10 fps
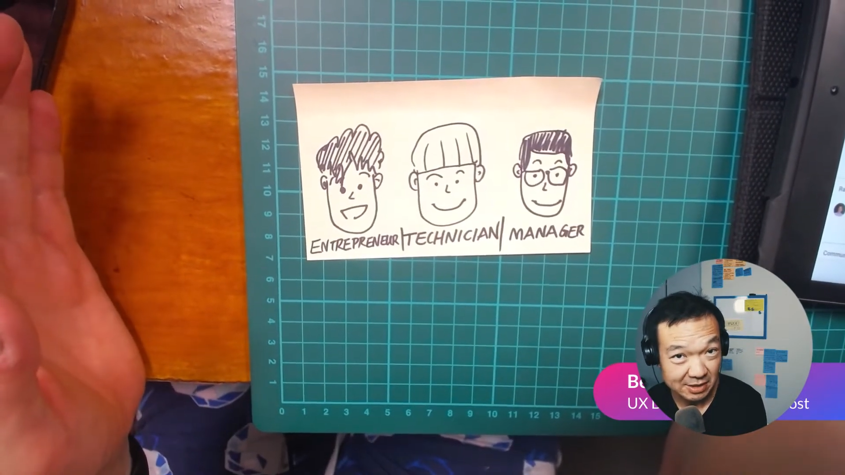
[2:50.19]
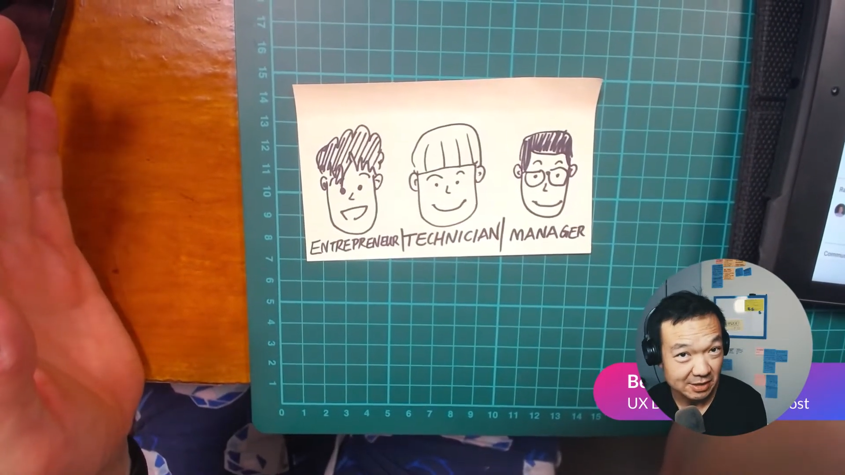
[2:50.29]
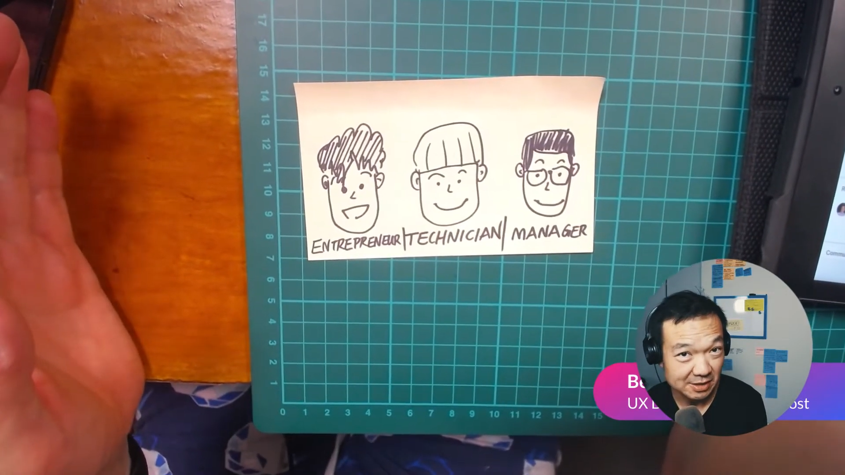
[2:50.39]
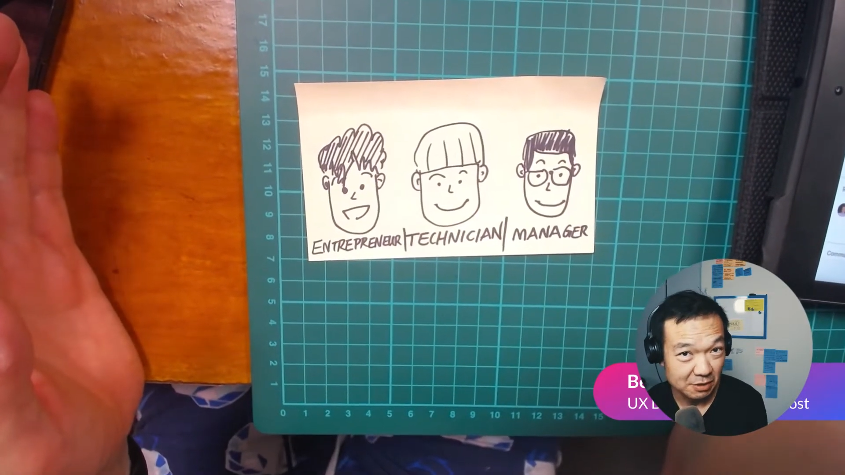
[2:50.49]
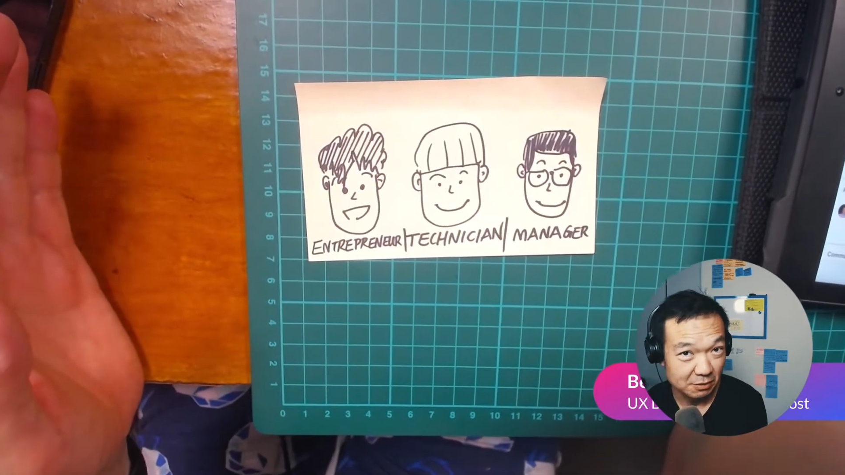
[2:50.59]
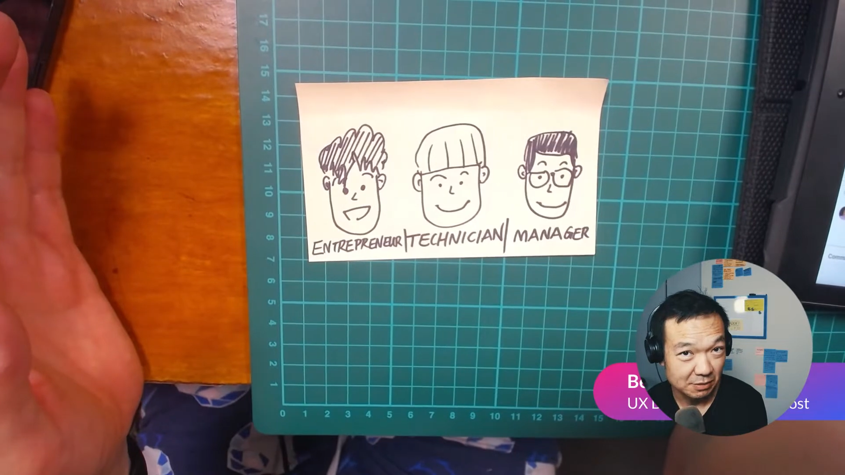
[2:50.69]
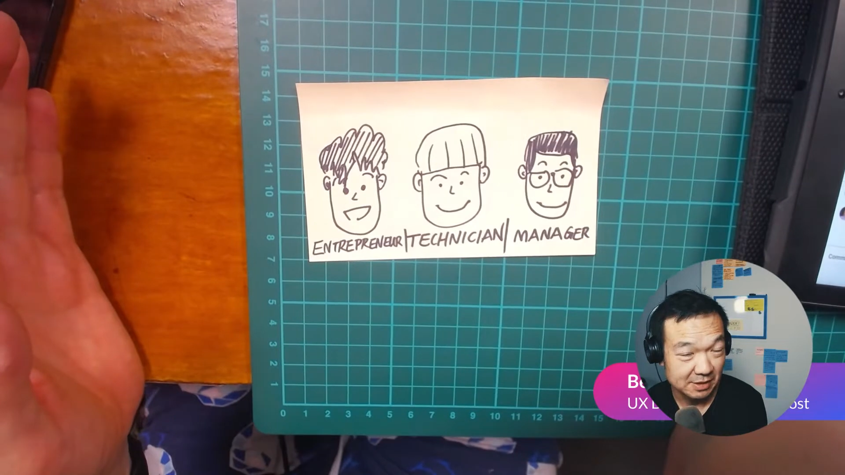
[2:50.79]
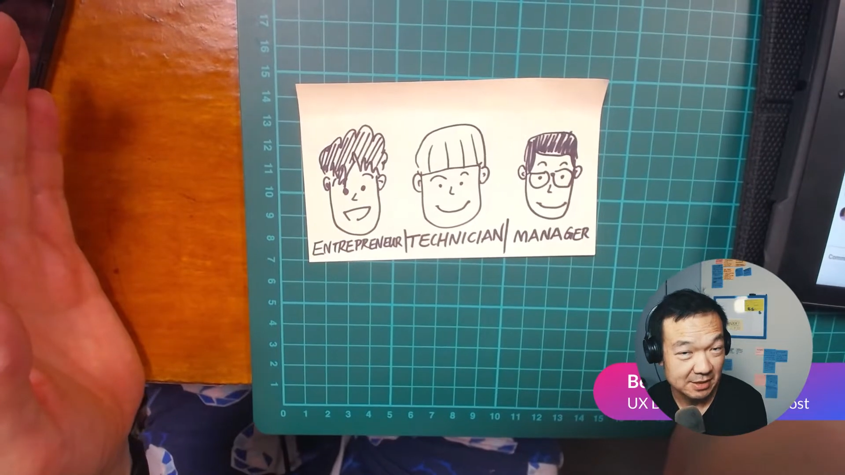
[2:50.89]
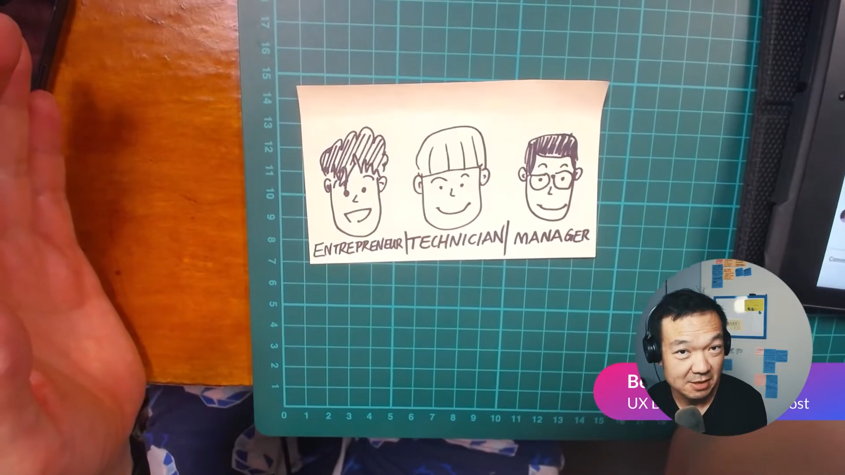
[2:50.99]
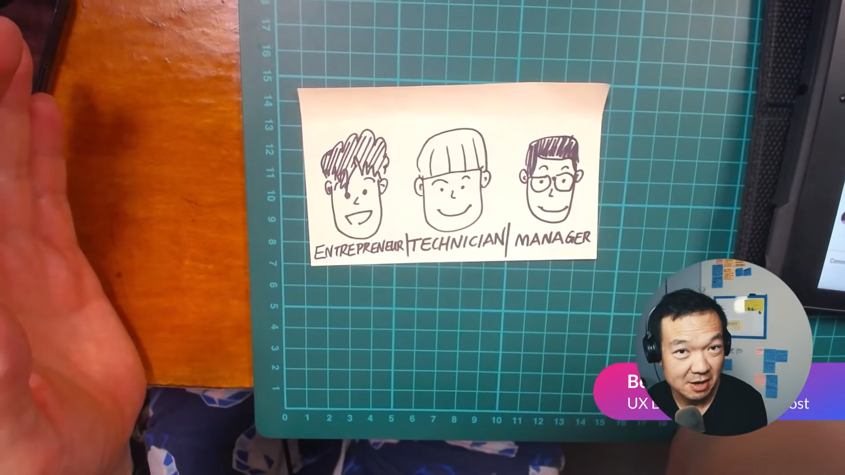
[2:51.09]
So
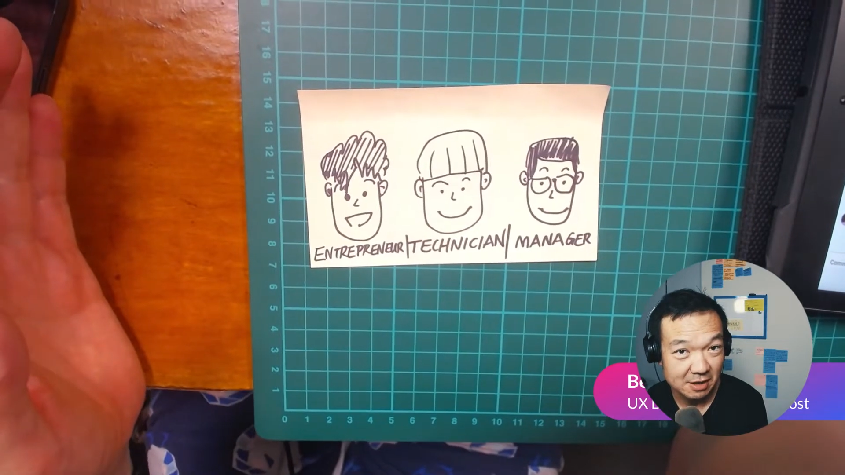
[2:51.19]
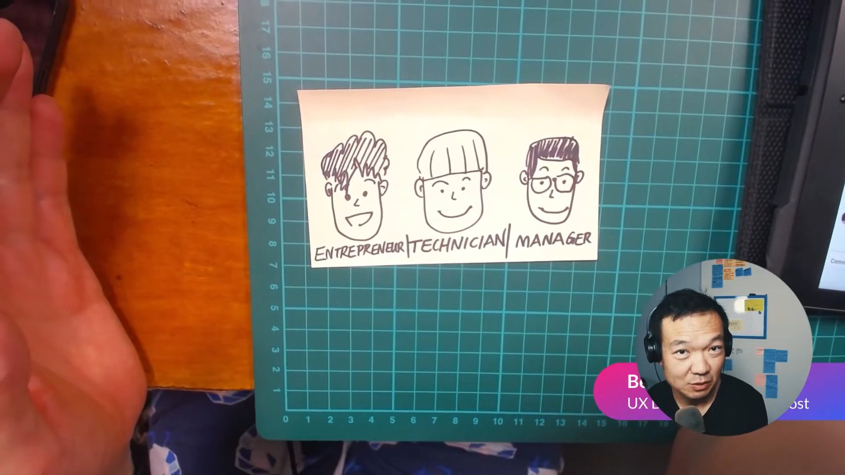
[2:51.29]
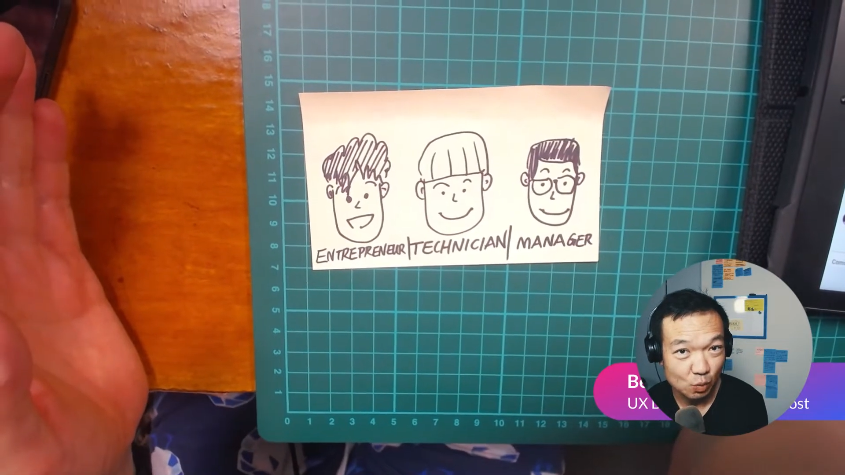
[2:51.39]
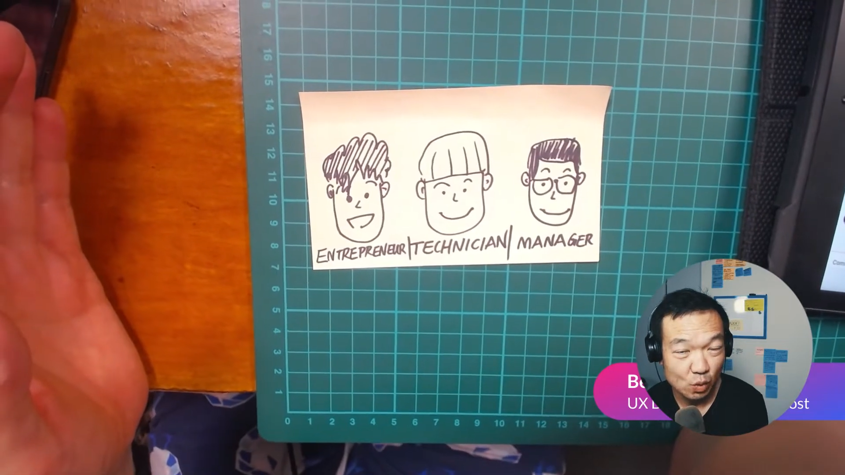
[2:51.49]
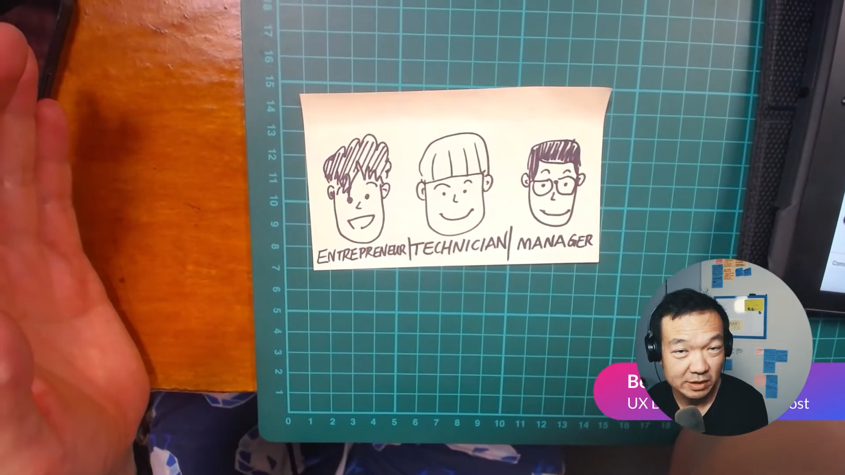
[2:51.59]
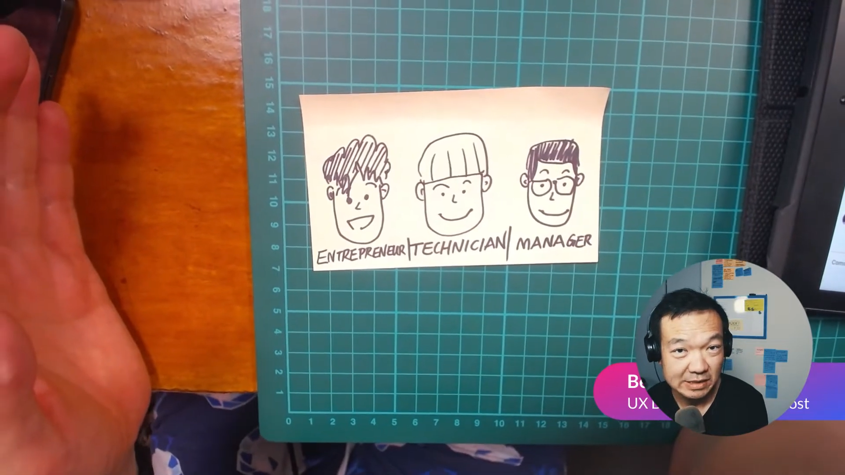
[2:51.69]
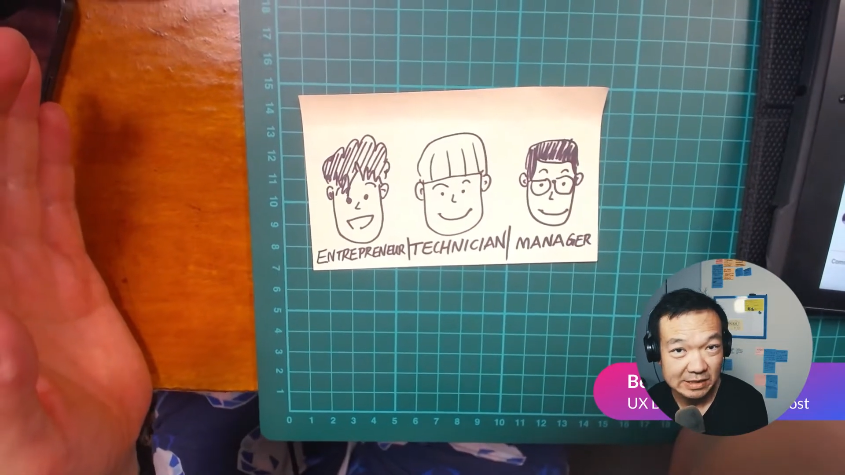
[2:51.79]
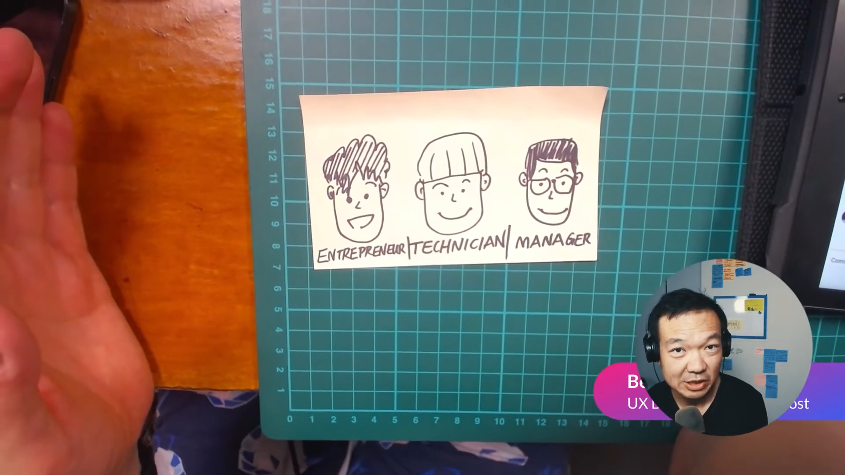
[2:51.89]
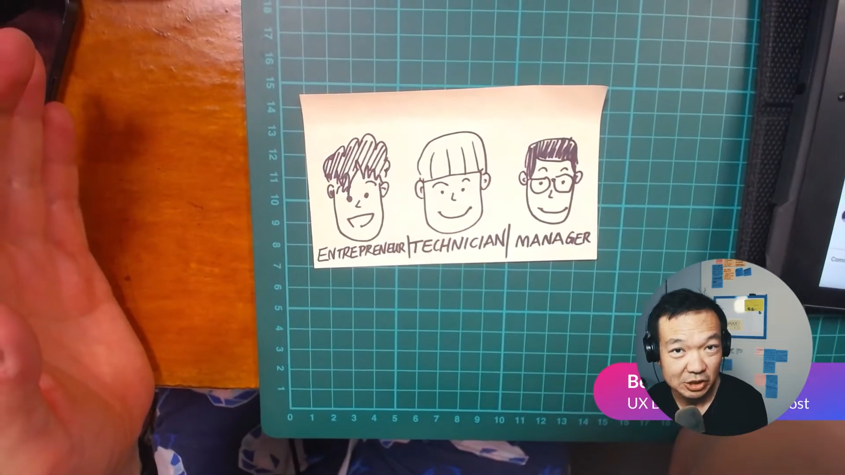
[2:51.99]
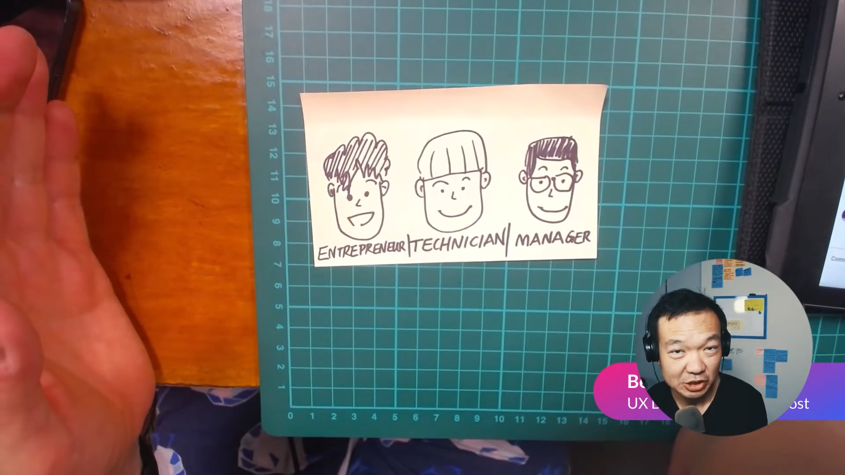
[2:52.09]
it's not what
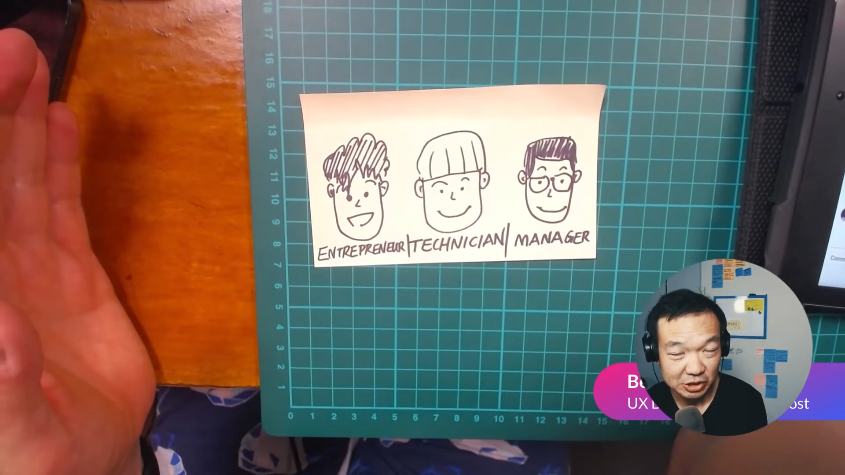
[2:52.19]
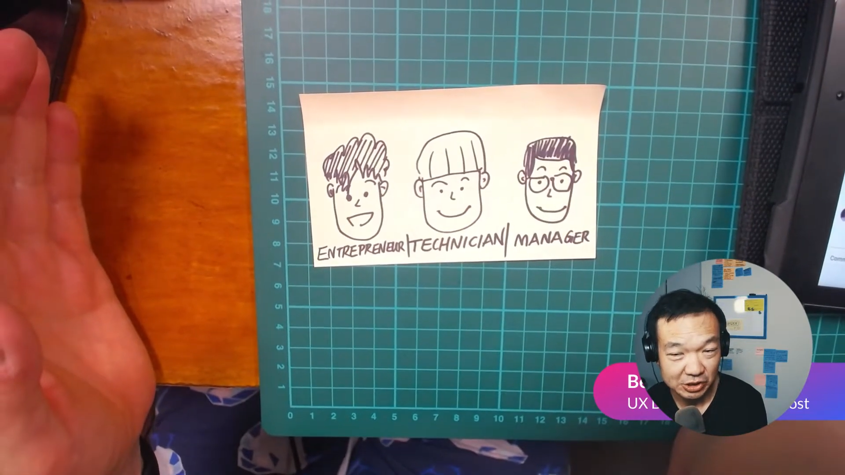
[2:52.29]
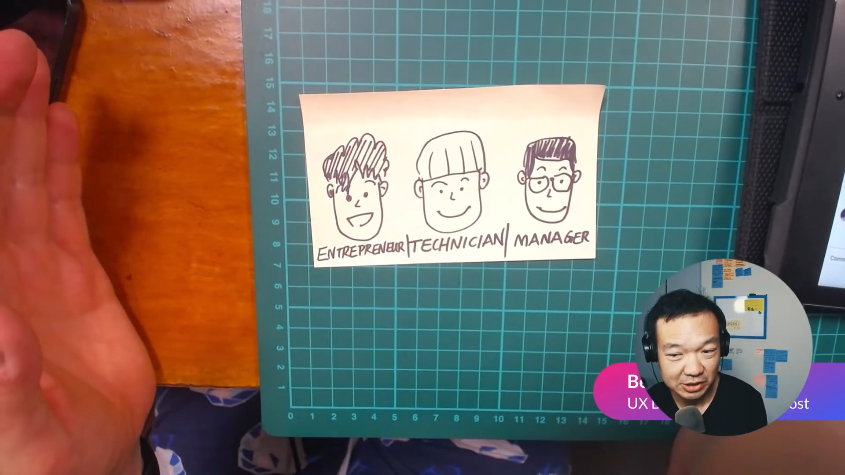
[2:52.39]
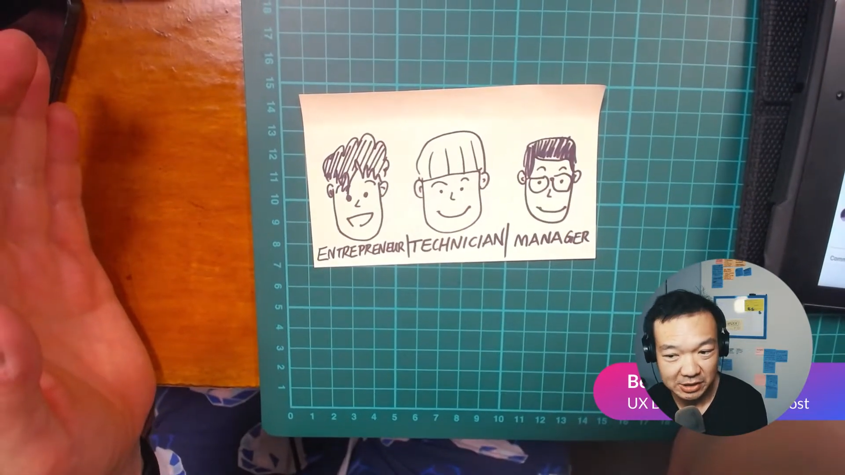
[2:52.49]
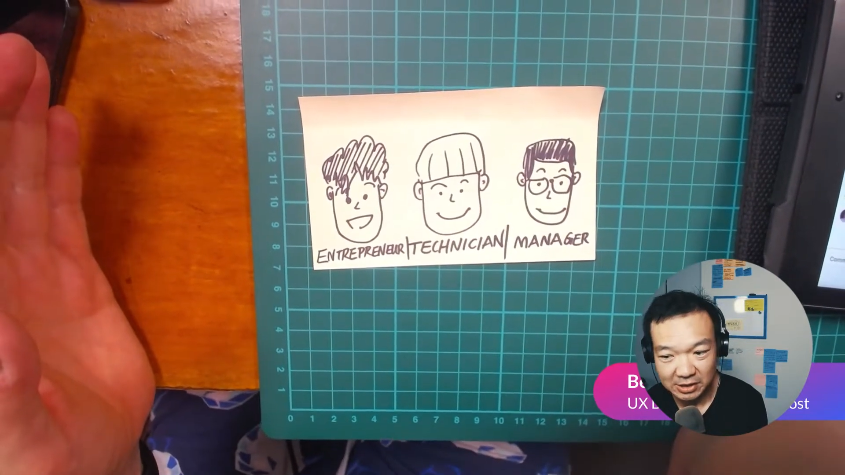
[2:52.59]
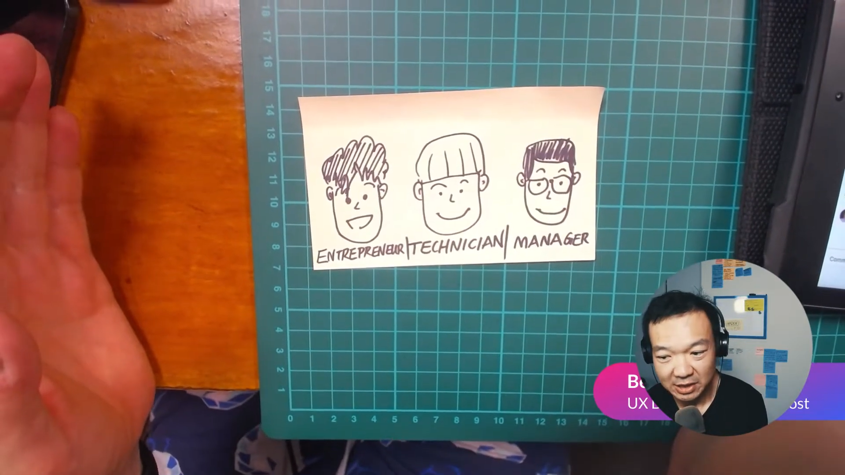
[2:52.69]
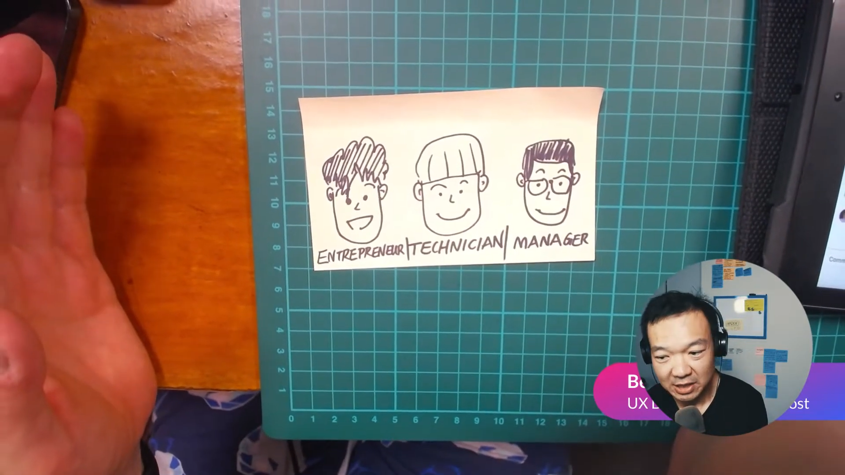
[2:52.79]
she